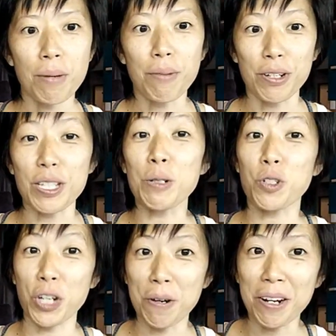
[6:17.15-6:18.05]
Because I was
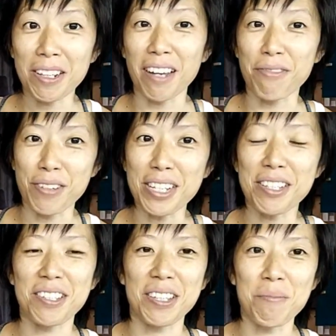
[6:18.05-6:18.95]
sharing that
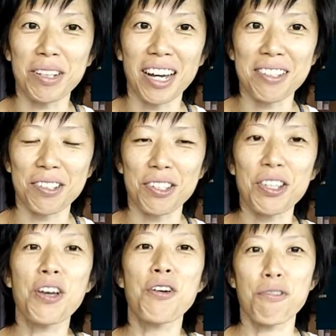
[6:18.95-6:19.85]
feet symbolizes
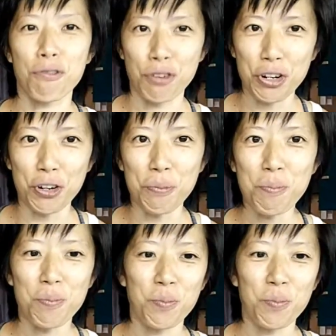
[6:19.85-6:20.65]
freedom,